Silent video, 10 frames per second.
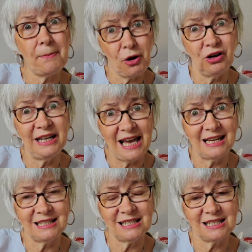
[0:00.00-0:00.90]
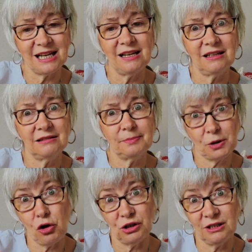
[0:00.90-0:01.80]
polyester
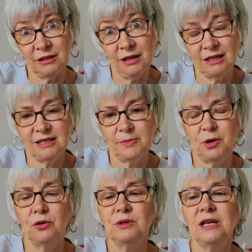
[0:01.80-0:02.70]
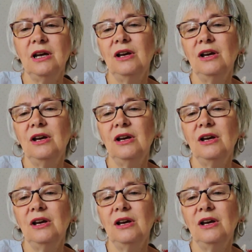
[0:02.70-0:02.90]
cotton, I suppose,